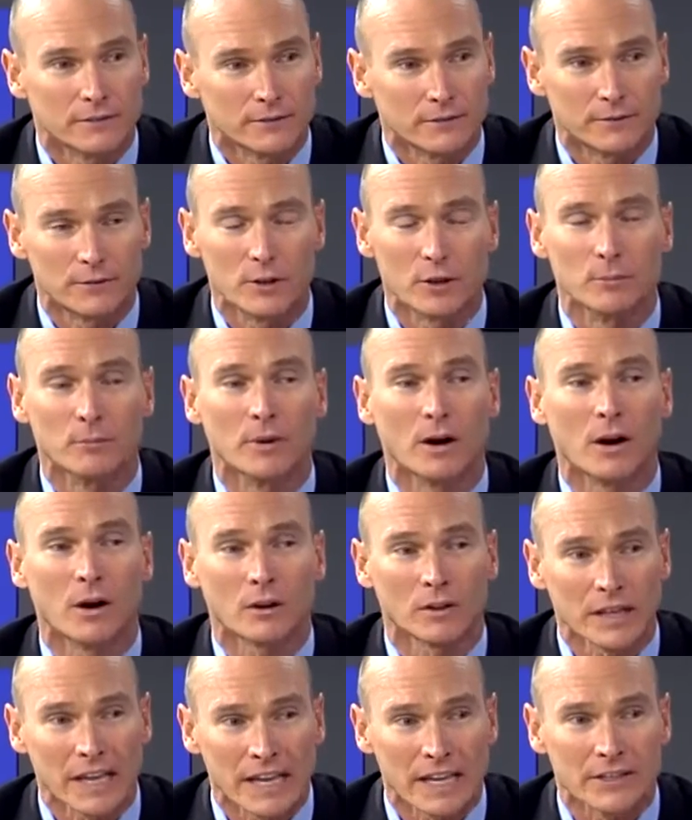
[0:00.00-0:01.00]
From
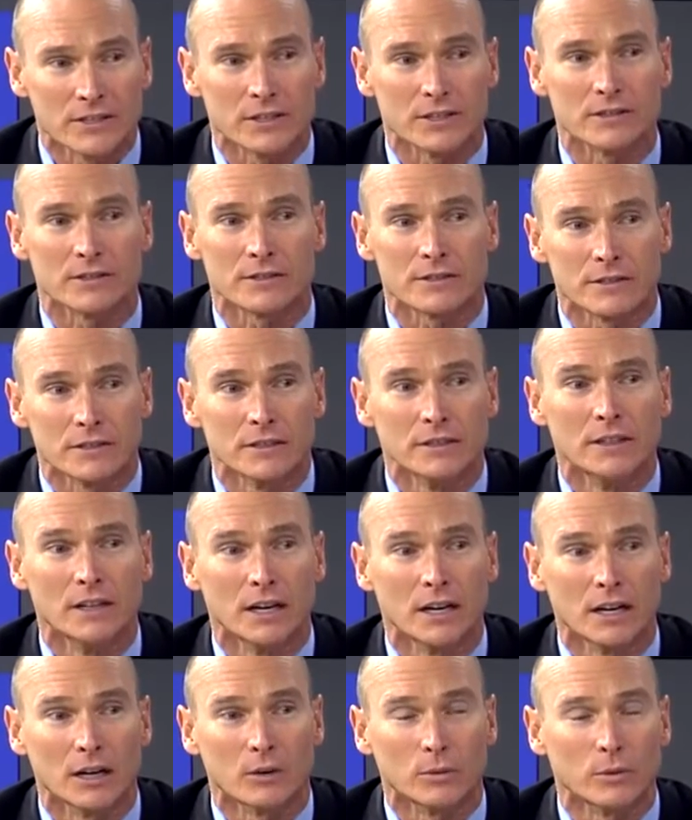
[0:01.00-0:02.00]
all ages.
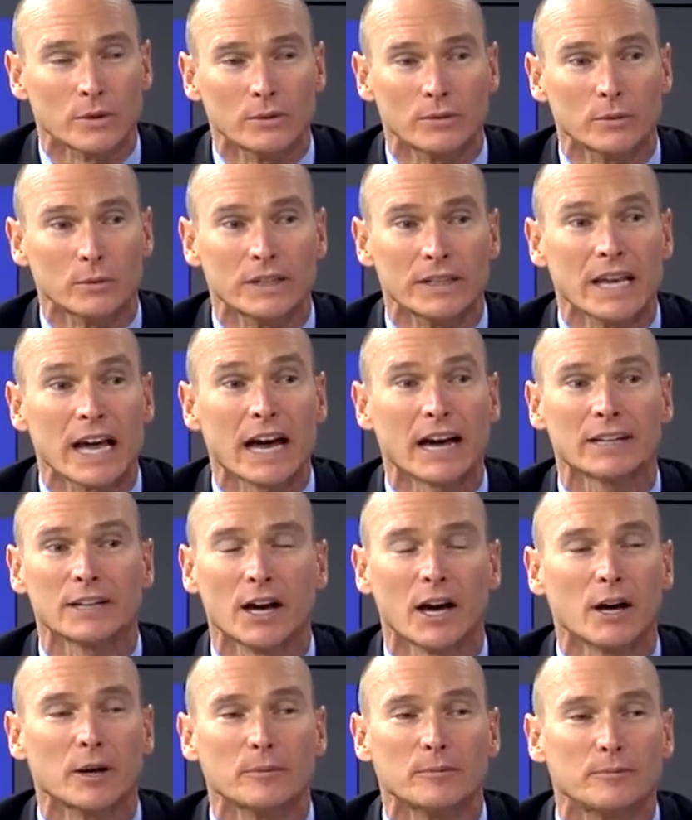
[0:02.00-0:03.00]
We had
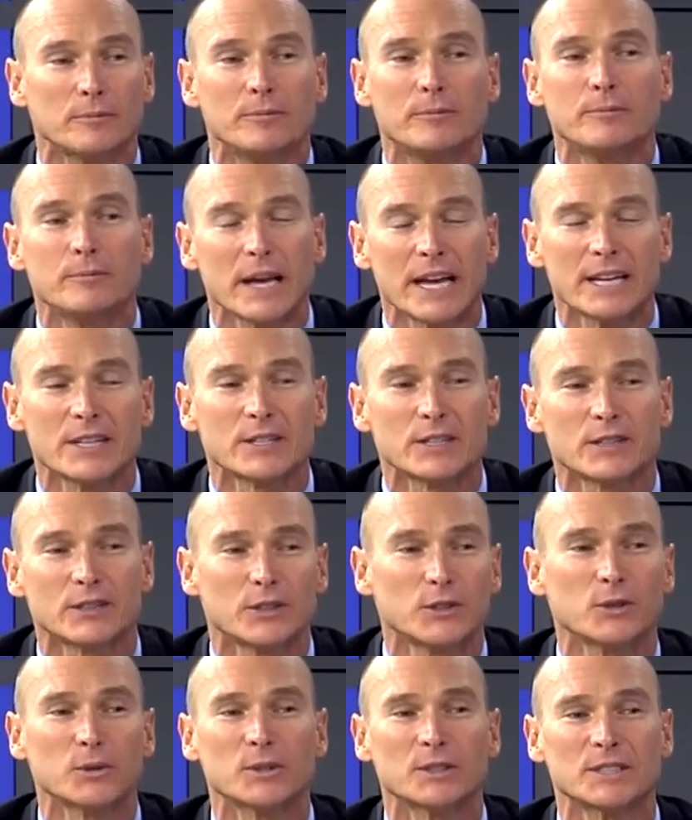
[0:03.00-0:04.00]
a patient
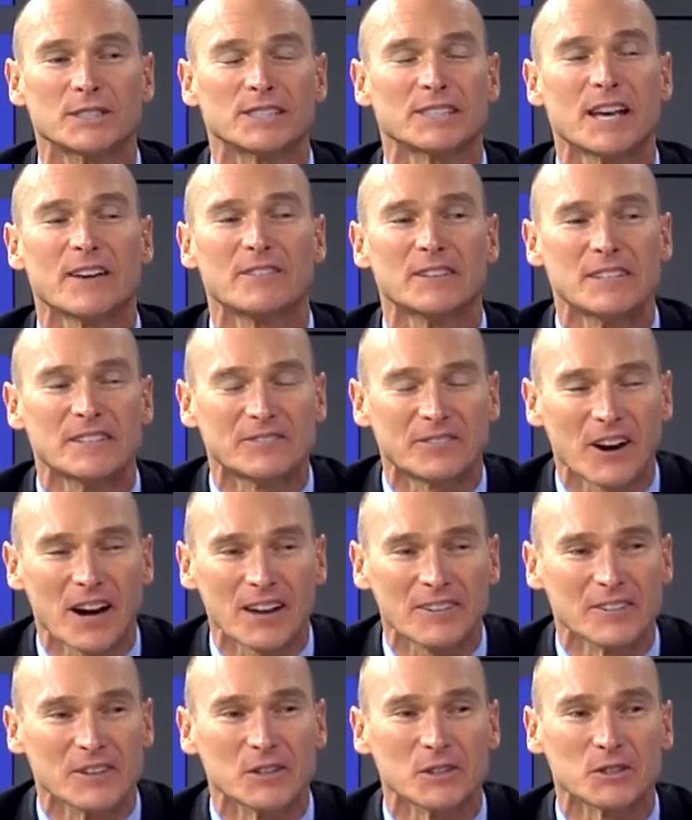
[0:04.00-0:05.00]
who was
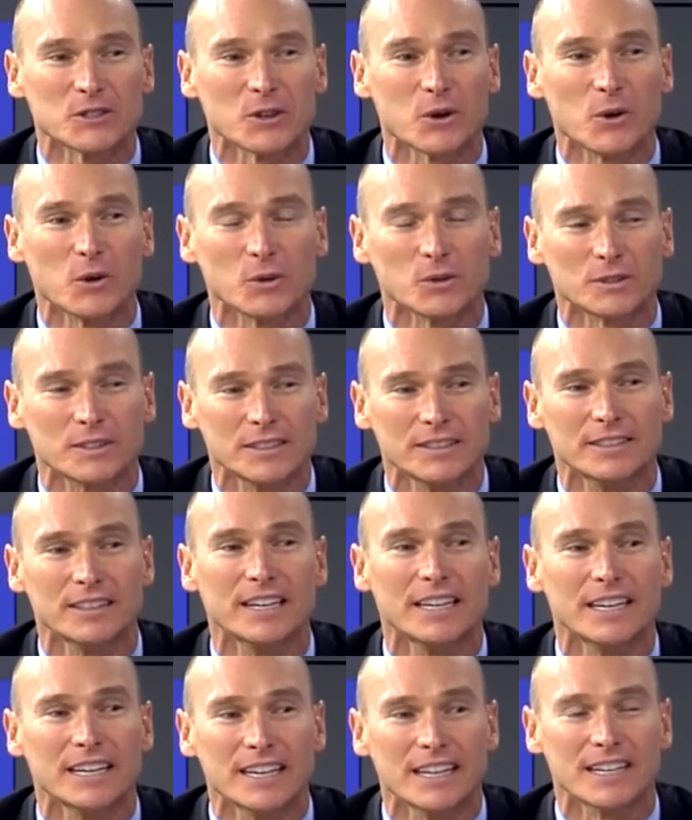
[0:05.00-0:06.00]
75 years old,
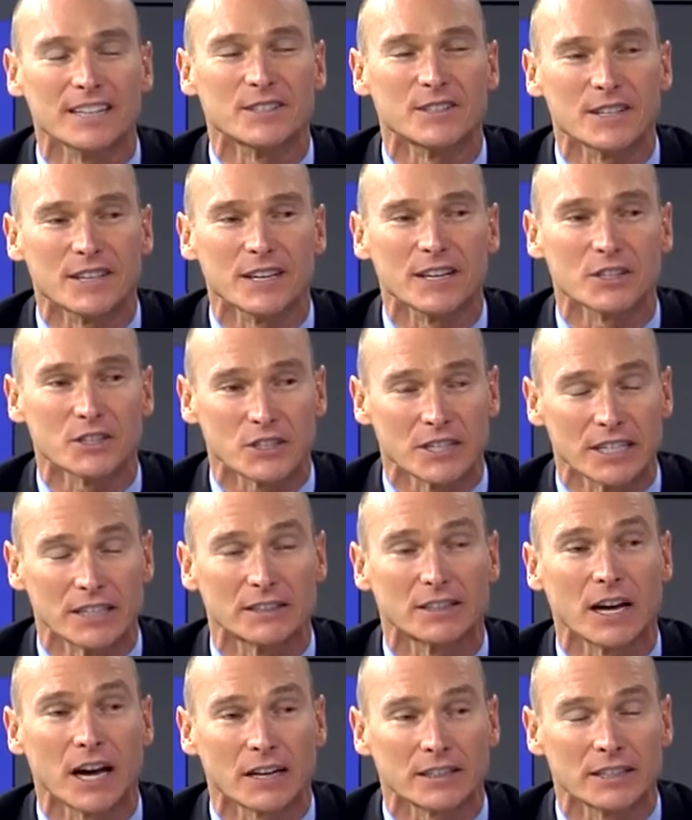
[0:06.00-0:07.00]
and she
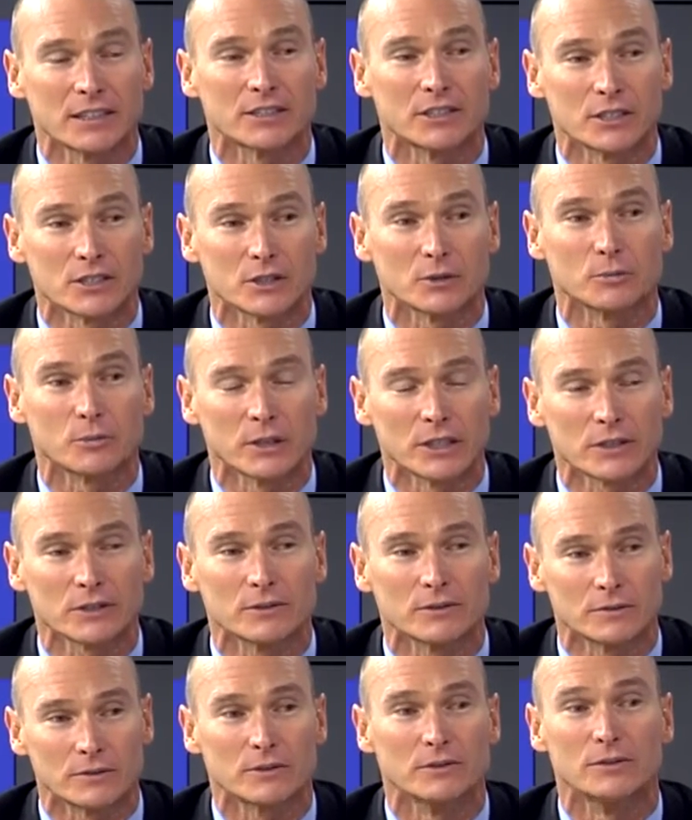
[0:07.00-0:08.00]
had gotten into some
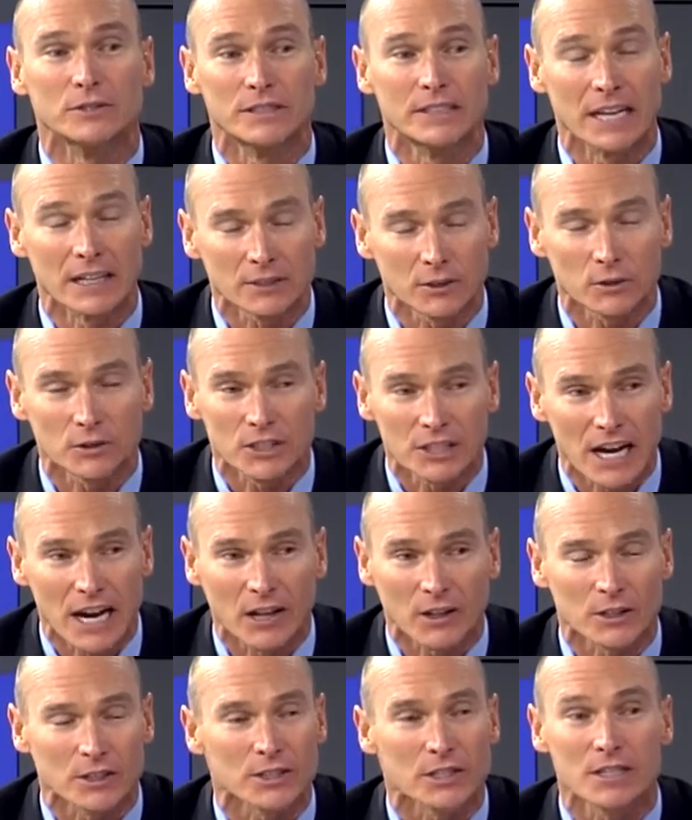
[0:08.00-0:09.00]
real dental
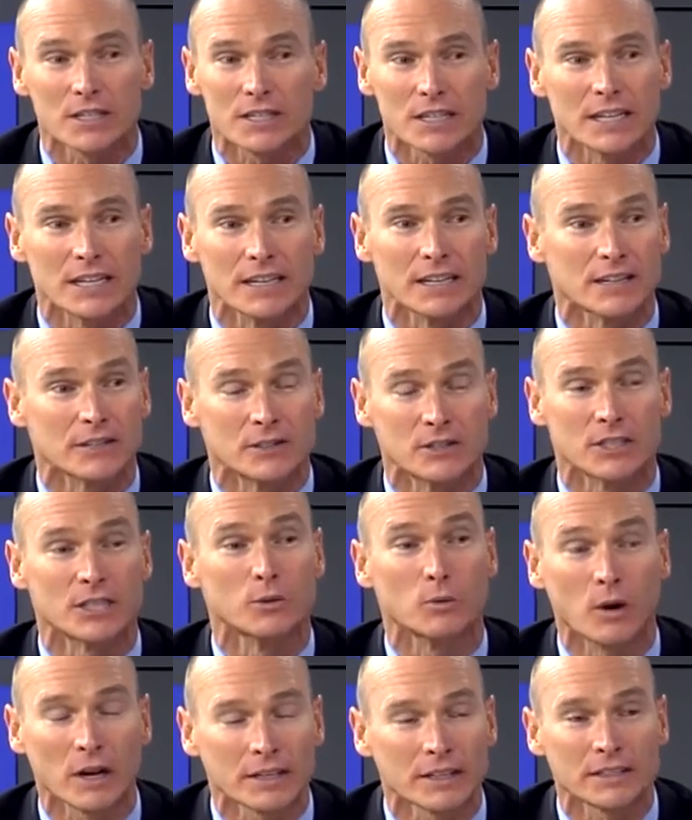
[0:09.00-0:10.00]
challenges, and she
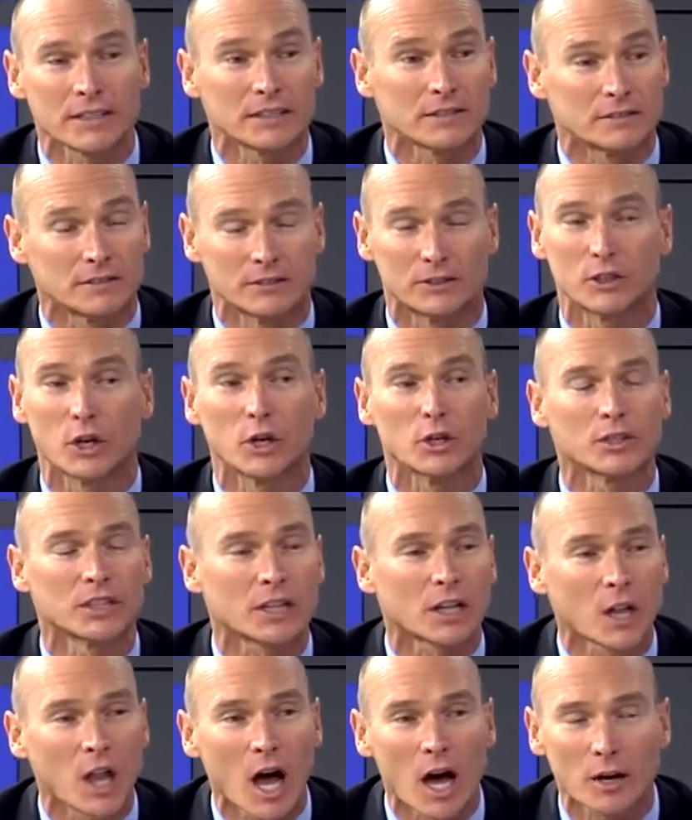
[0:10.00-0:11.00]
wanted to turn the
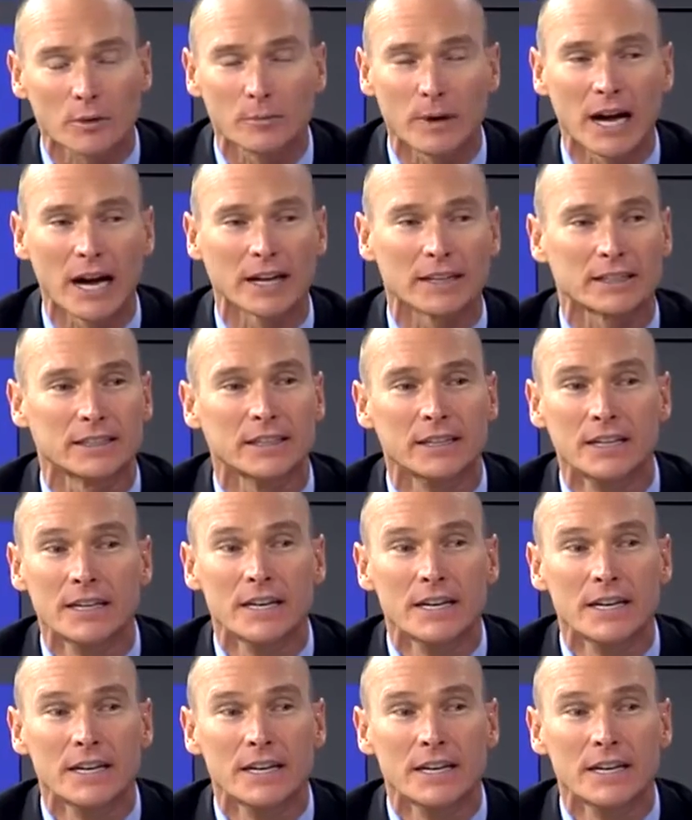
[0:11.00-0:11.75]
clock back.